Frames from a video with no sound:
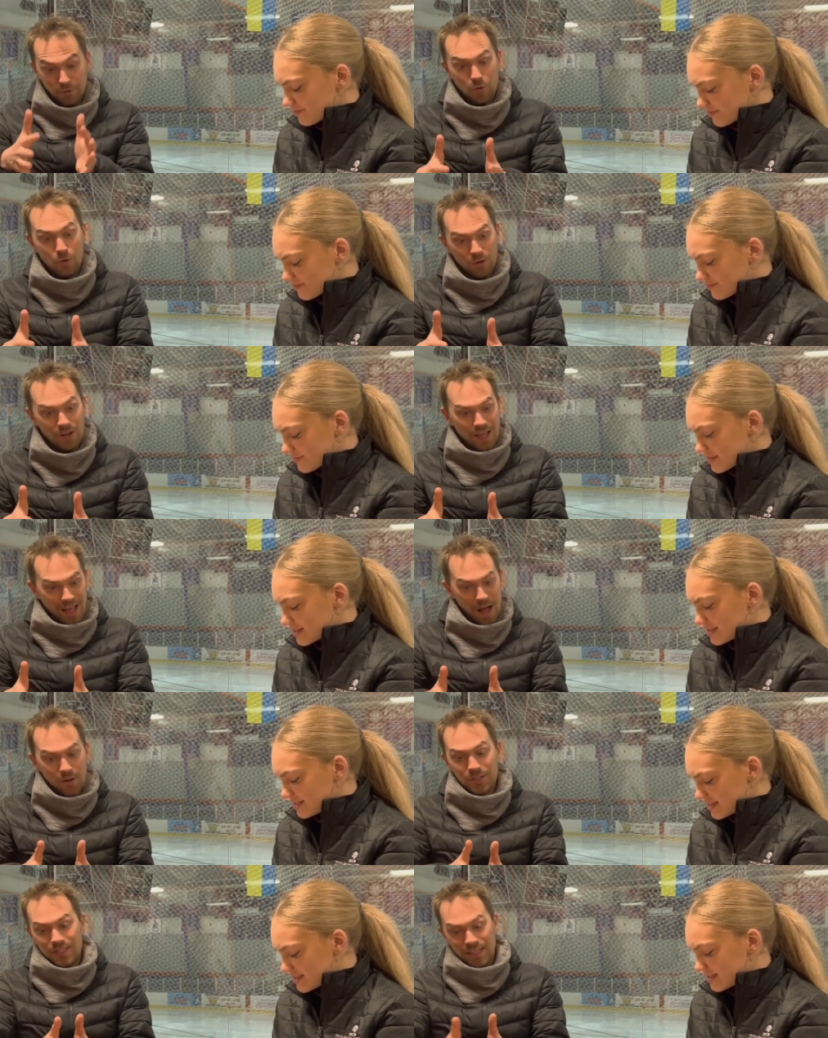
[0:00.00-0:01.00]
Speaker 1: for how
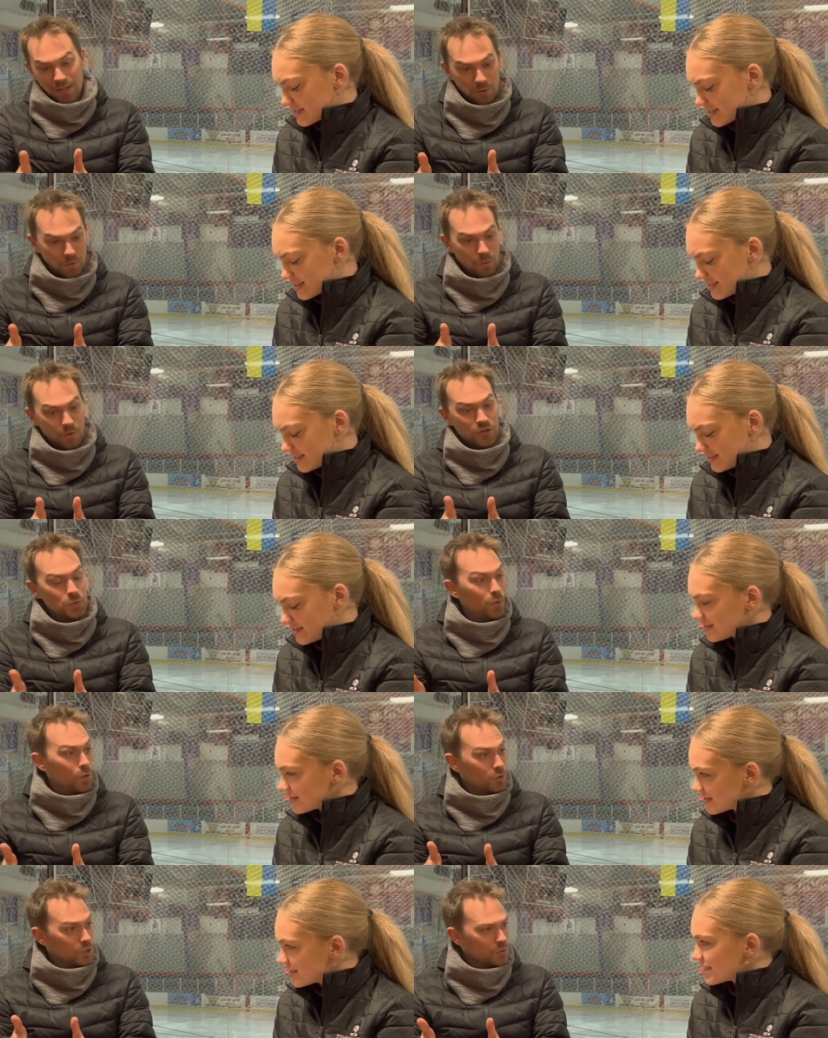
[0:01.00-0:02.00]
to deal with
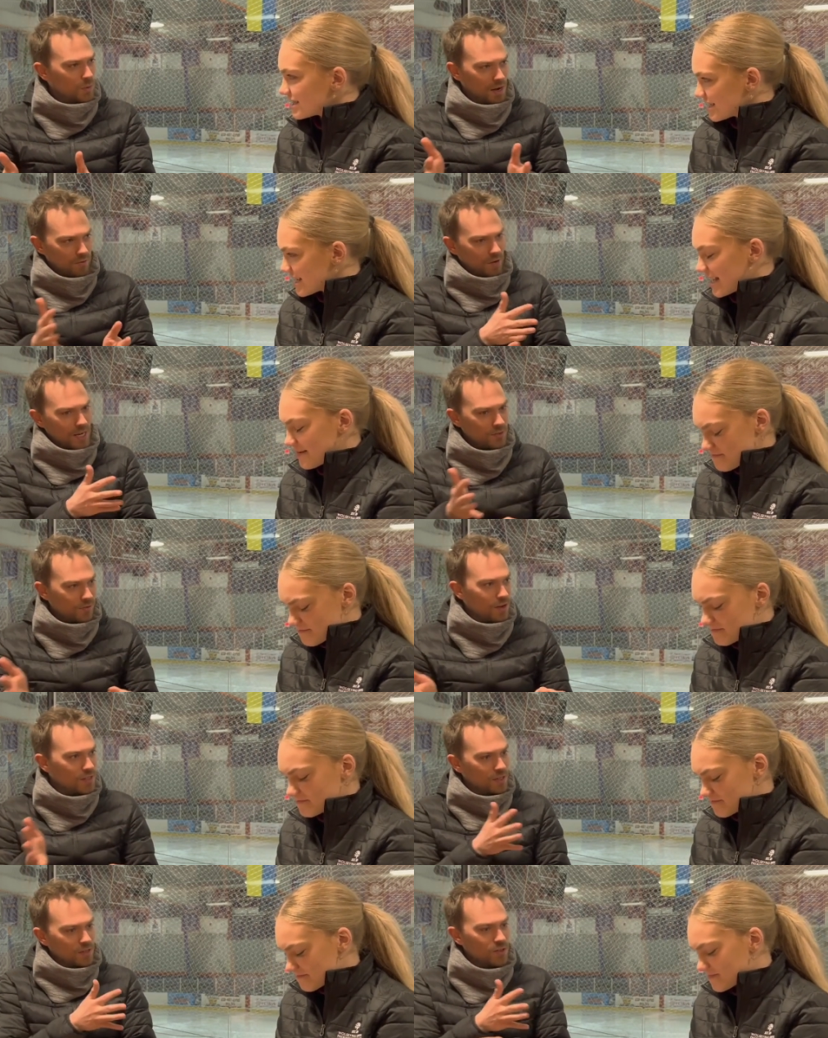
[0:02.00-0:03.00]
sport as well,
Speaker 2: and vice
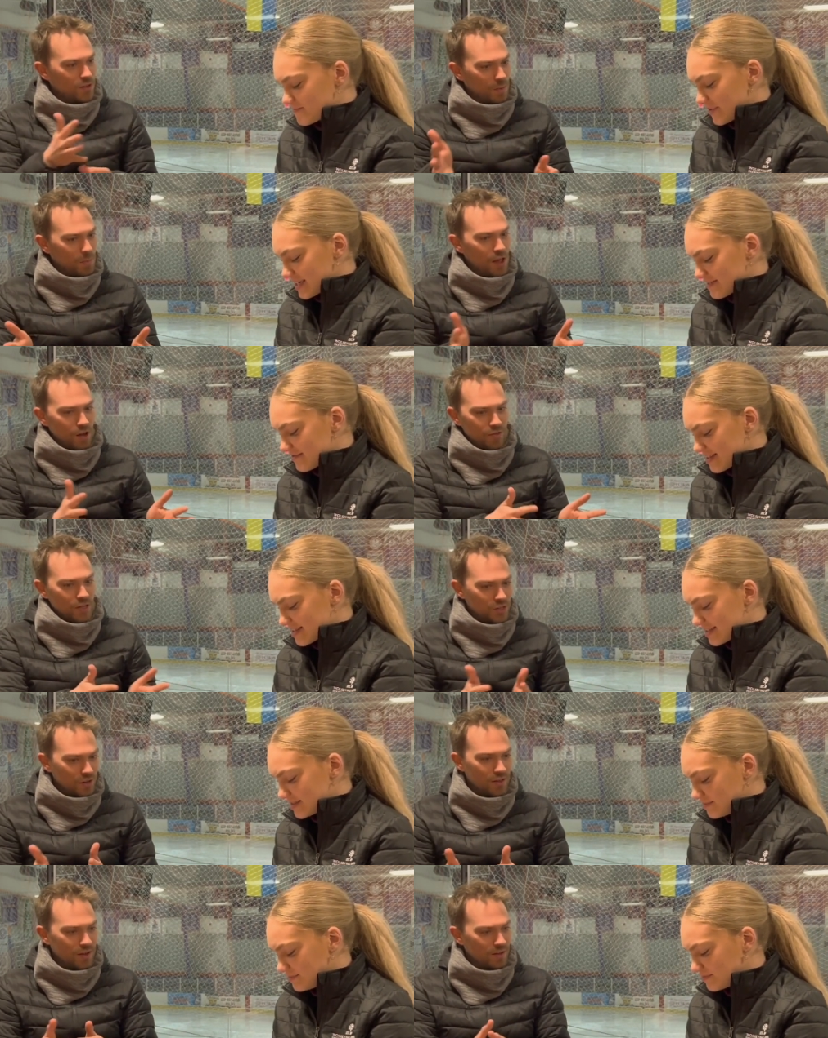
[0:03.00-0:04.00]
versa. So they play off each
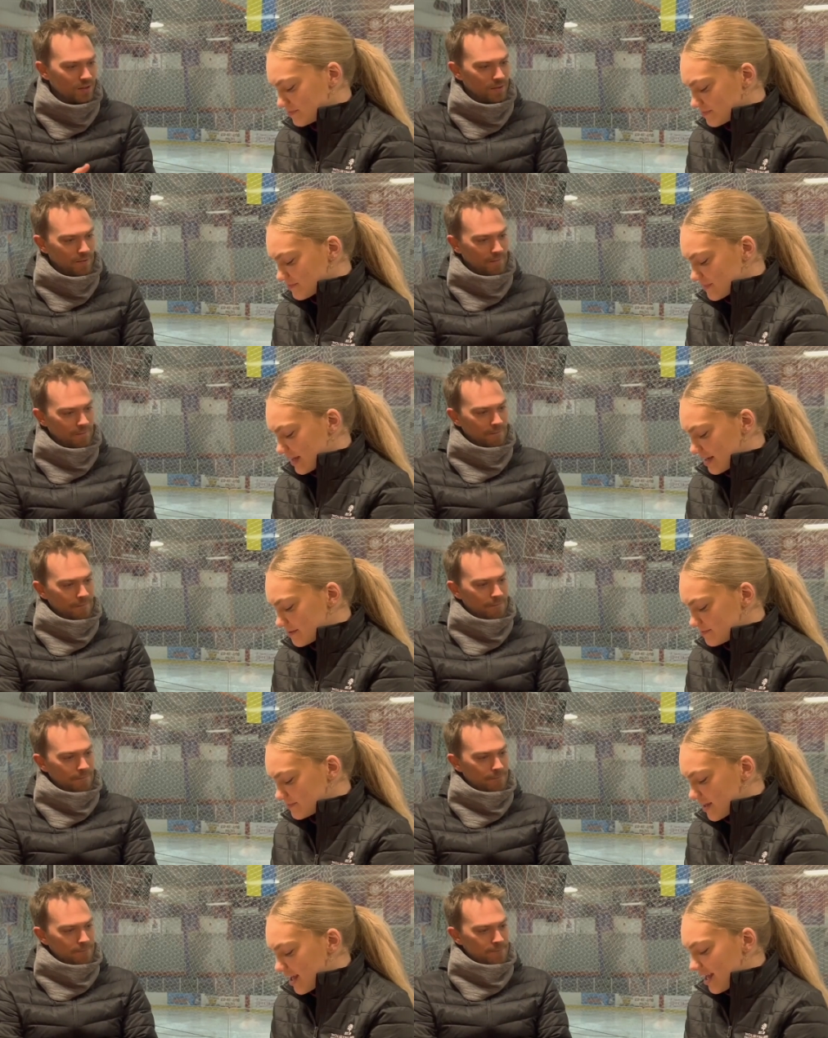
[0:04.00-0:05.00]
other. Yeah.
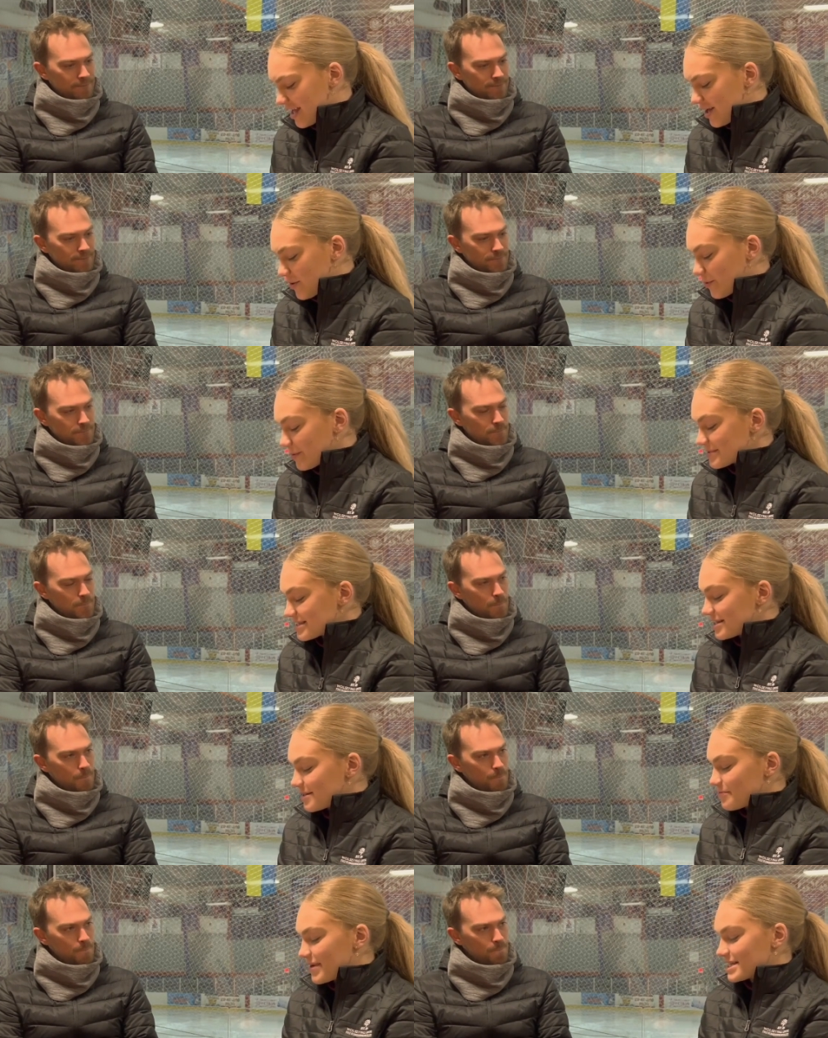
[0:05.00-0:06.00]
What was
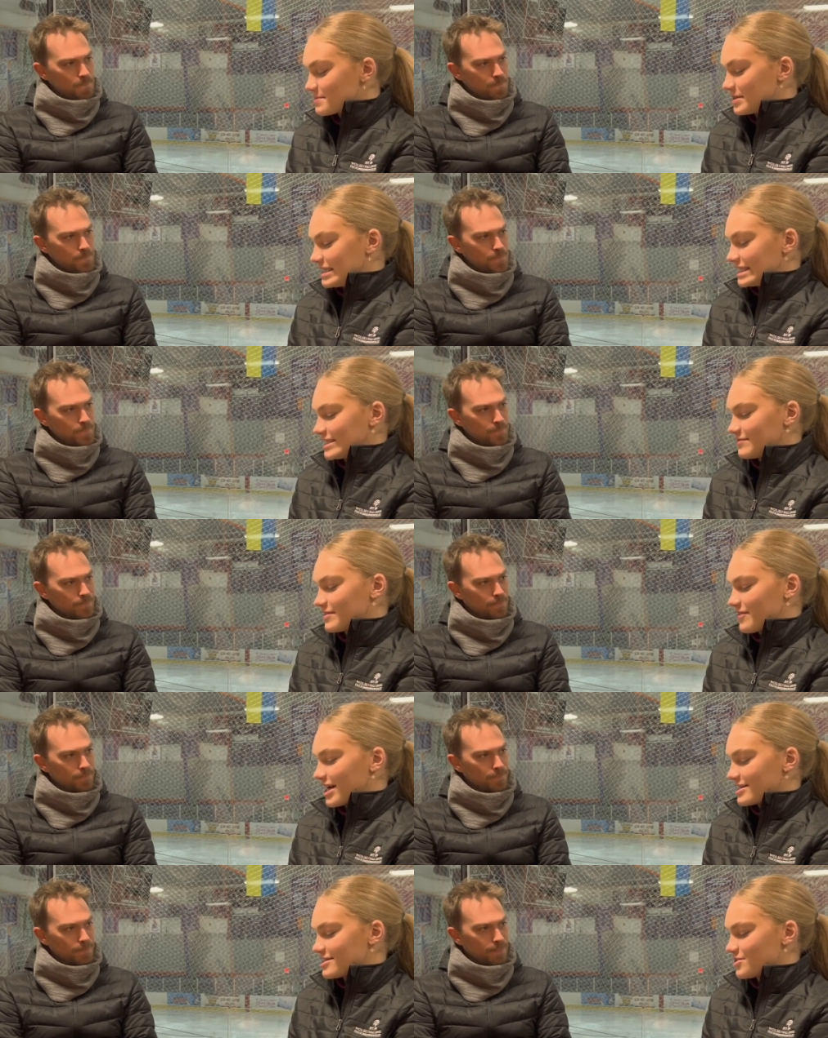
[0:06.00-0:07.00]
the best piece of
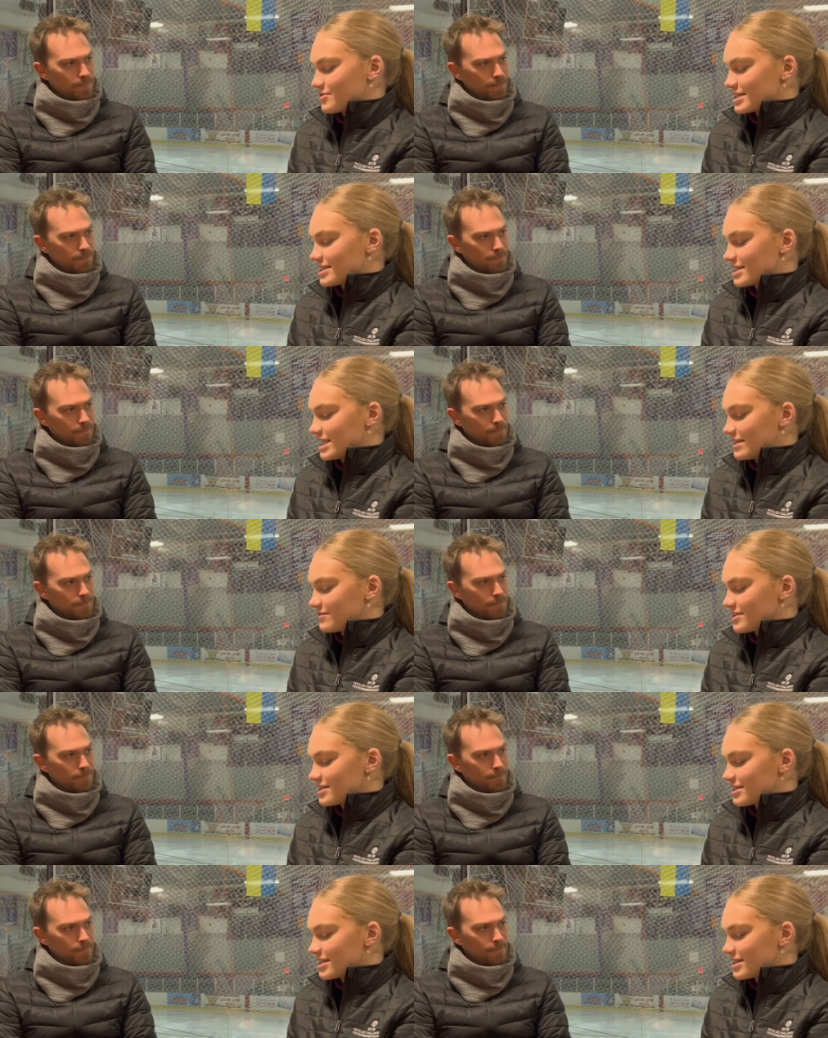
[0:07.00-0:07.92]
advice you received